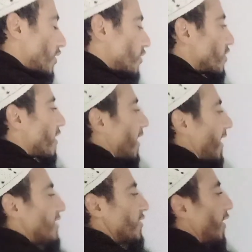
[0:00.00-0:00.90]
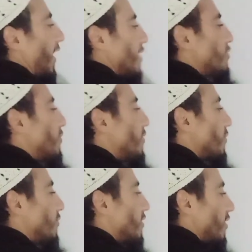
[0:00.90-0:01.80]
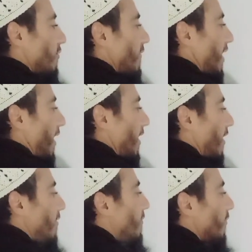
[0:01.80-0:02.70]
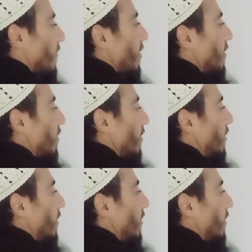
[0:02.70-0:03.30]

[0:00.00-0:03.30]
structural relation, I told you that we have